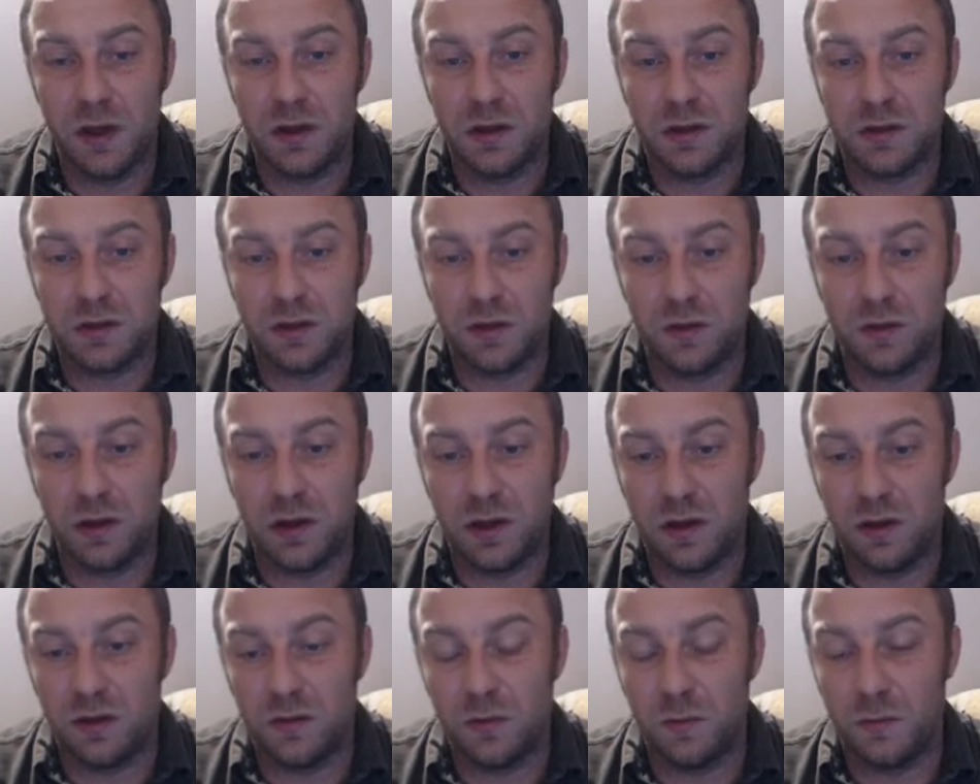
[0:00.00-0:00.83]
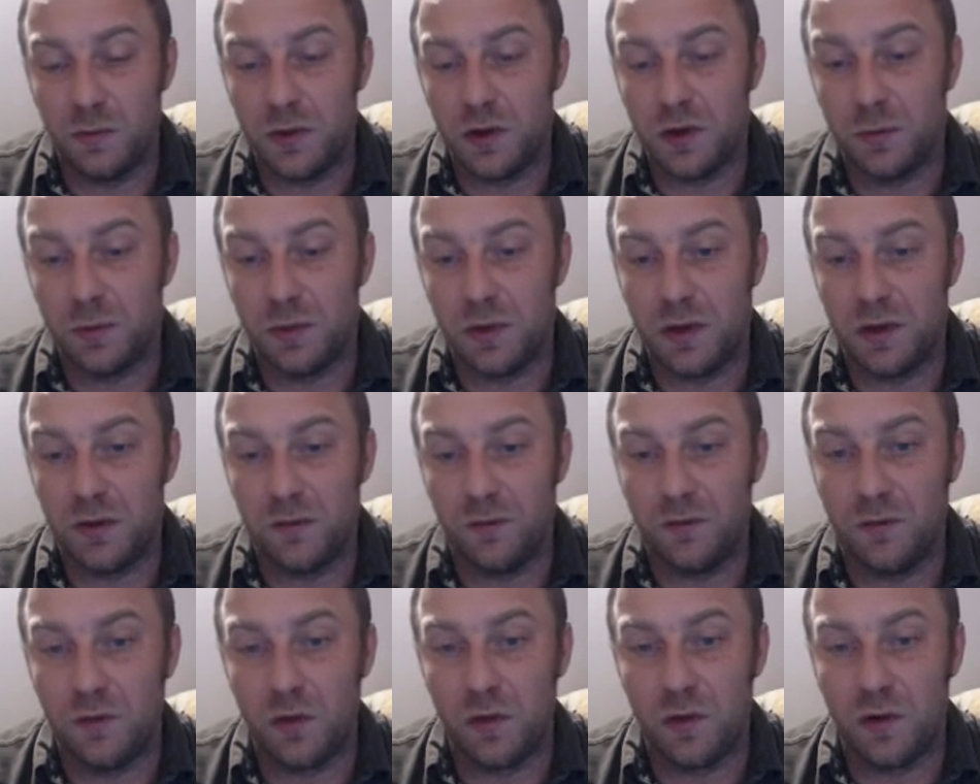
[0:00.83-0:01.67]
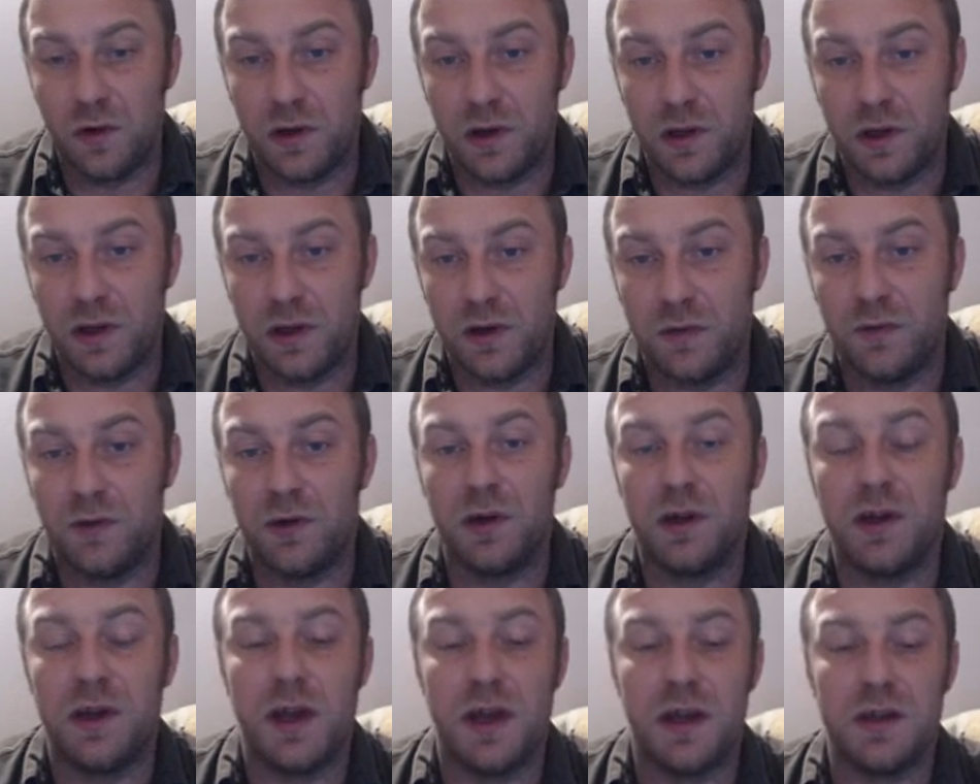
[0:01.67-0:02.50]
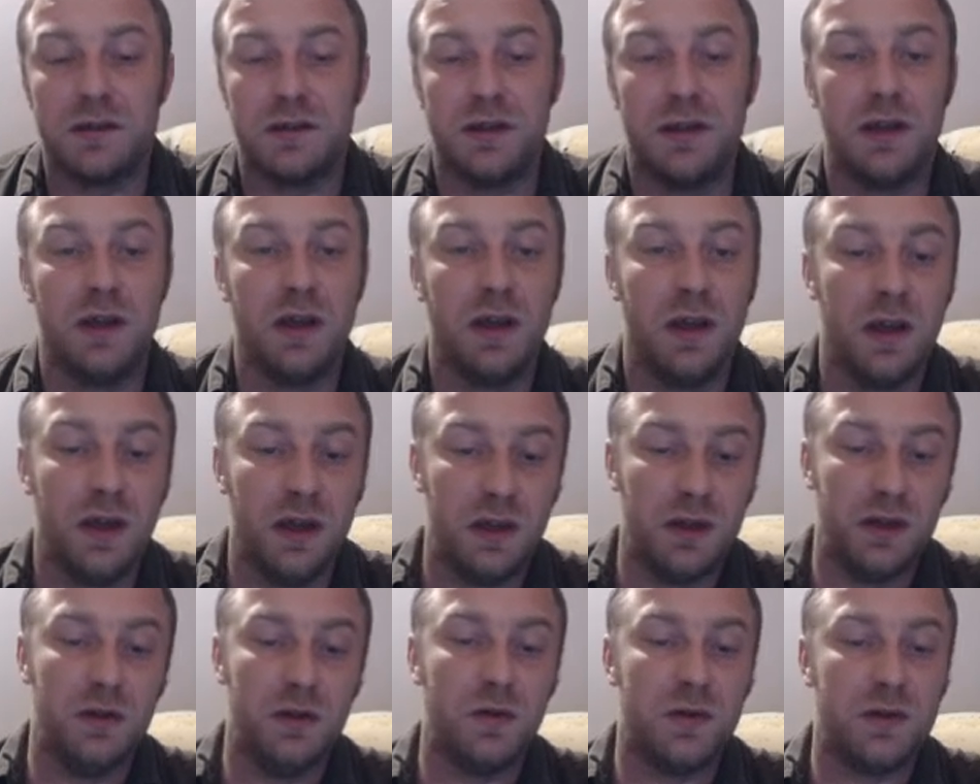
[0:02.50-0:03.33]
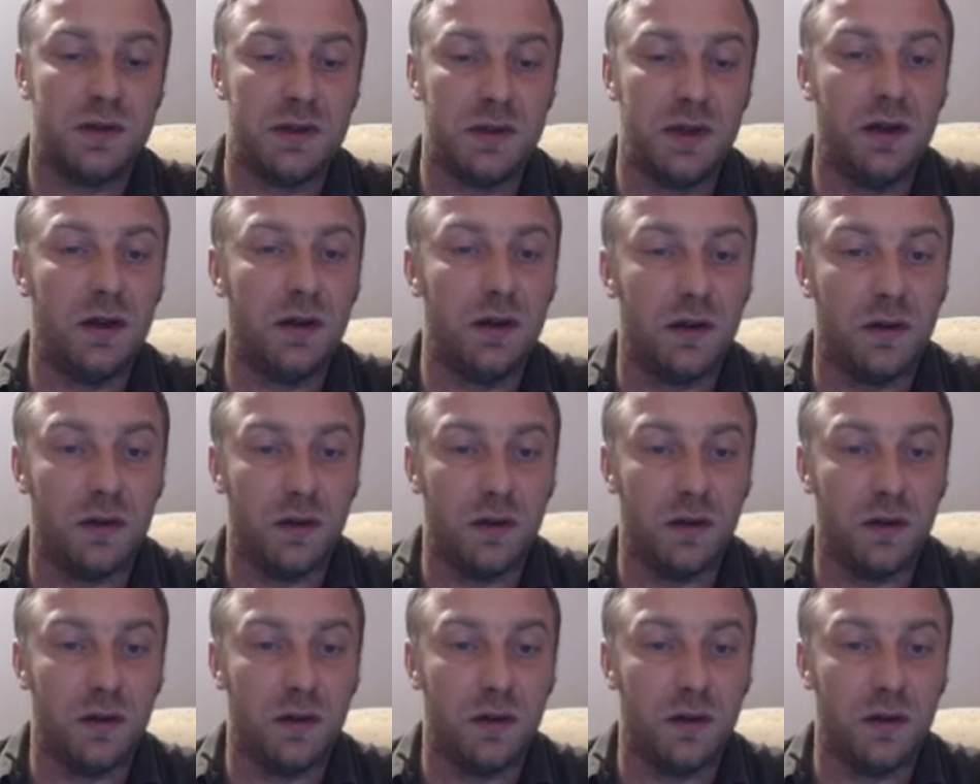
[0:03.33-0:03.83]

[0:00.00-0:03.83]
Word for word: So here bishop on f4, and after castling, you see